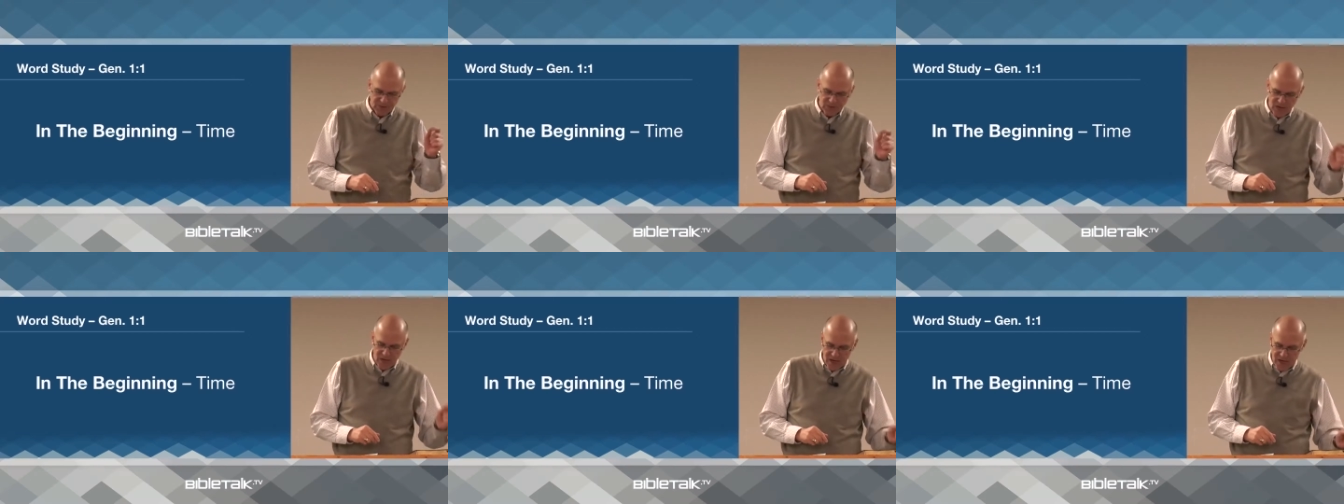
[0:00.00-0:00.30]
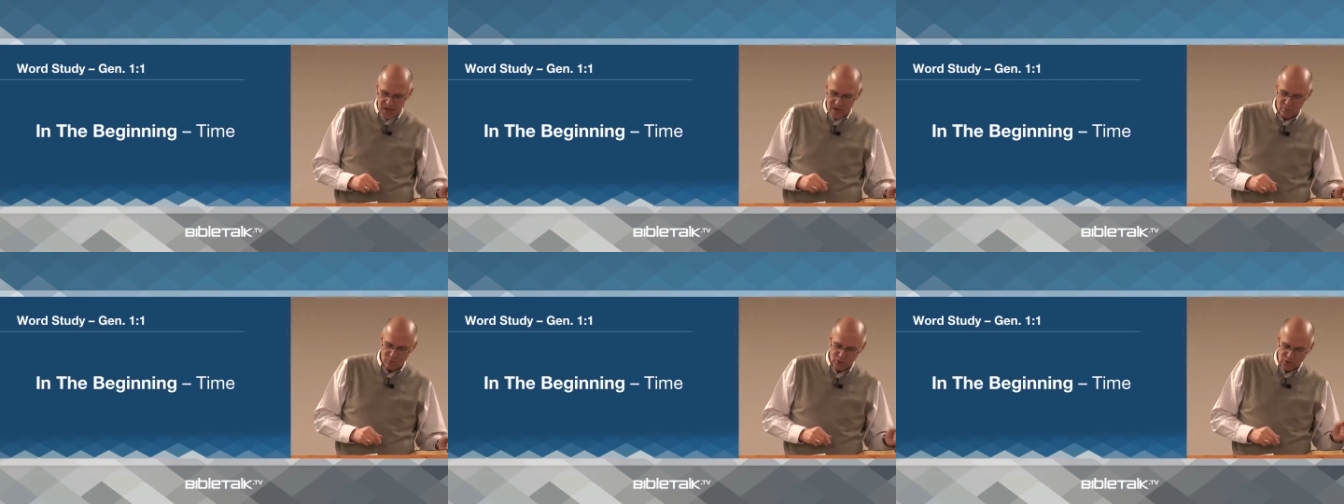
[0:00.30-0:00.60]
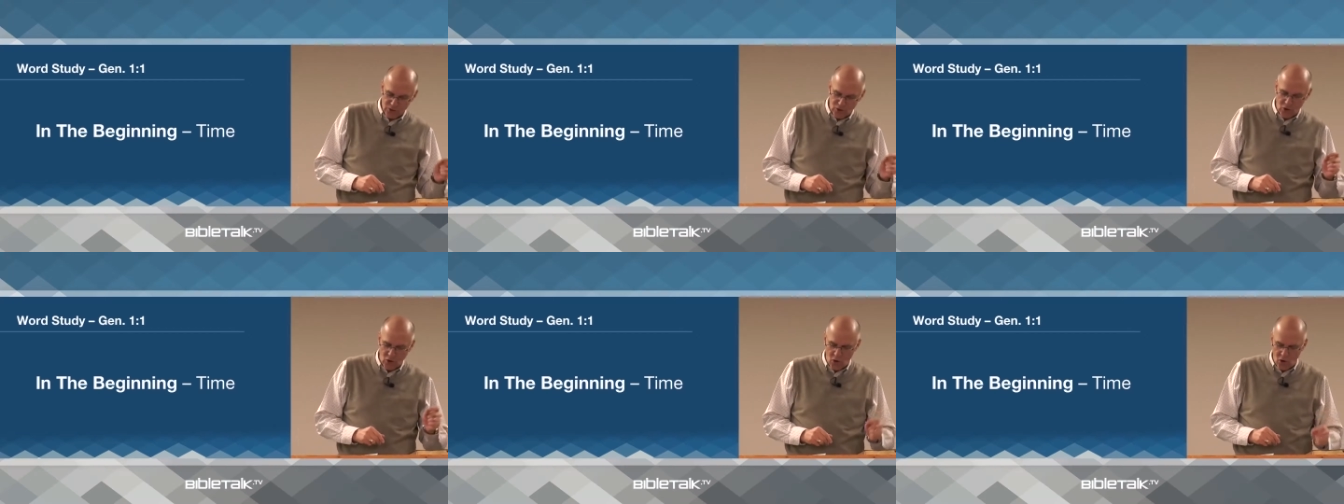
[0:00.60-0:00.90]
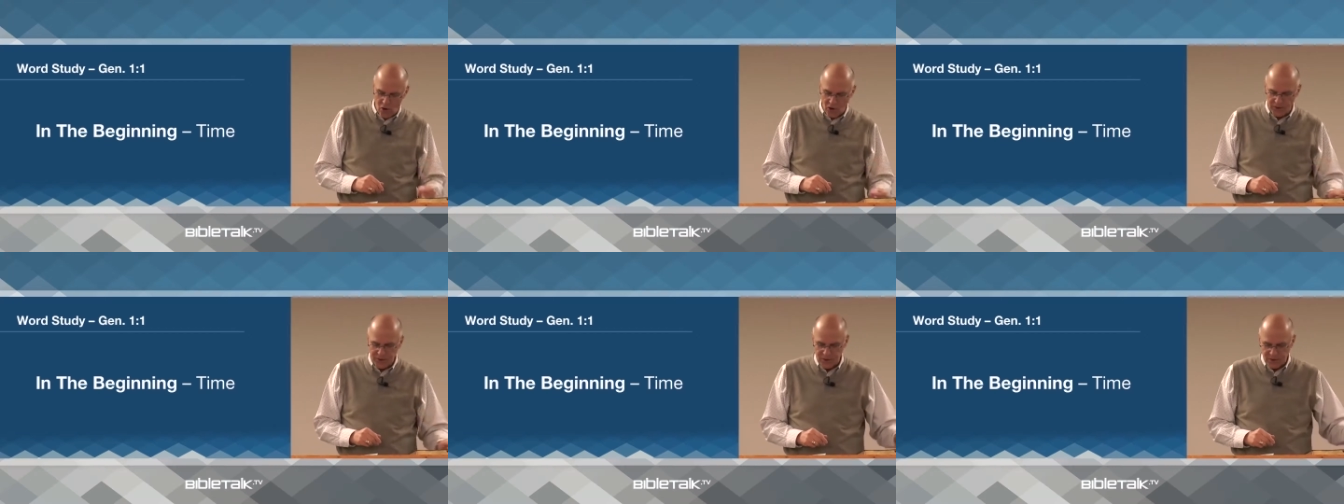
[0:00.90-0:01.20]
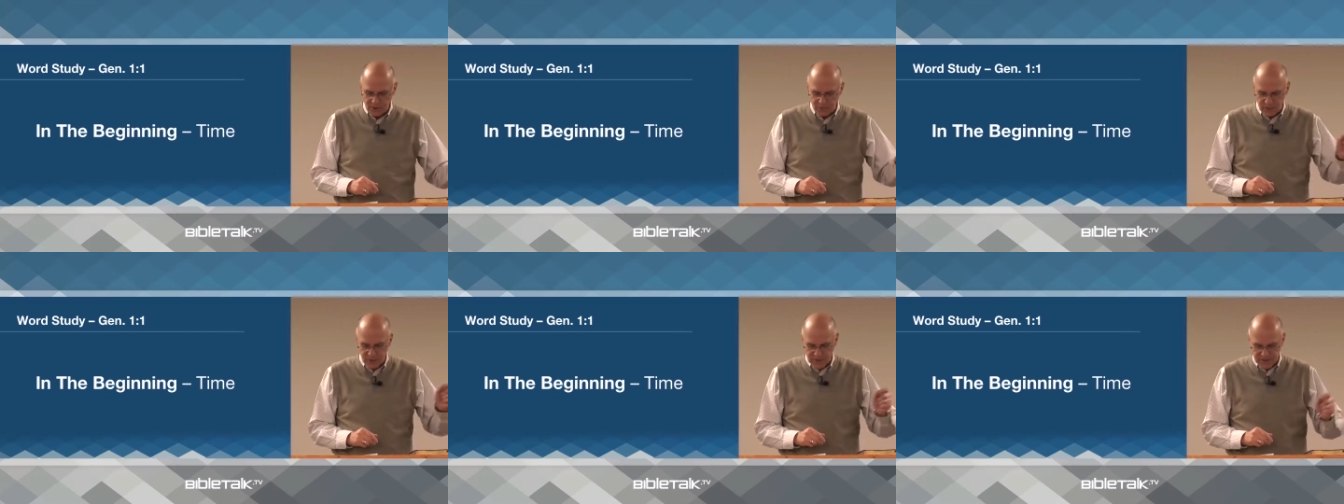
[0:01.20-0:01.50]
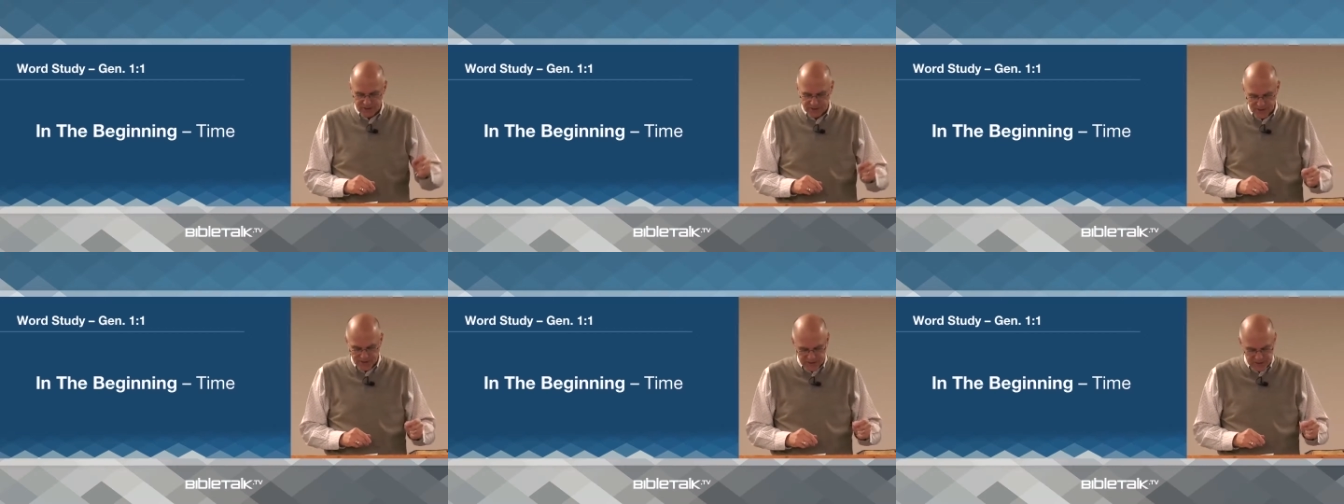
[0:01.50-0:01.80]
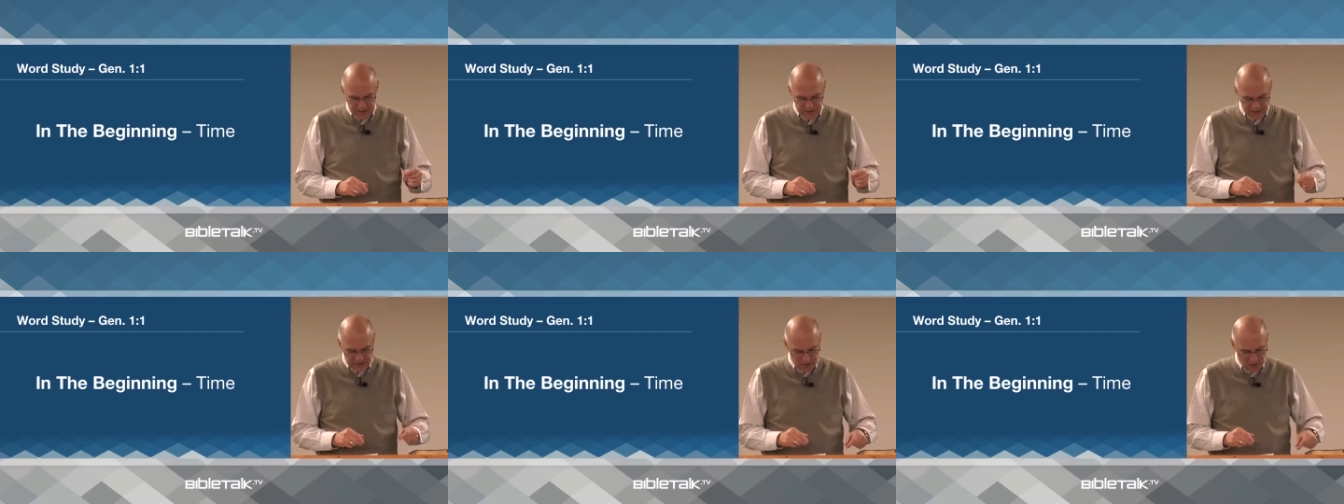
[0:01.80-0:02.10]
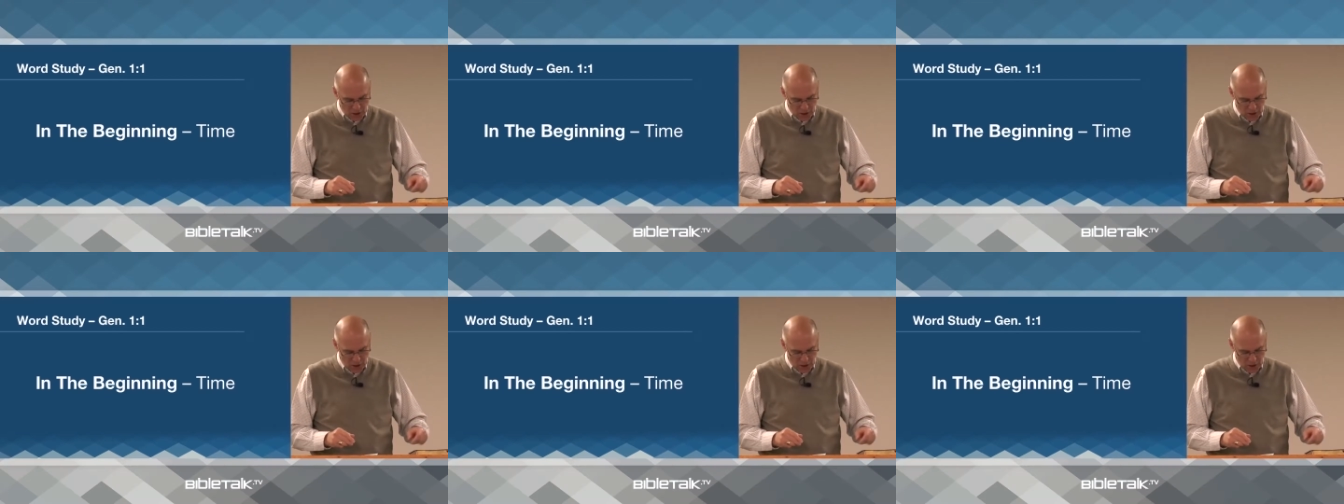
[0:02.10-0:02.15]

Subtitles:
time was called into existence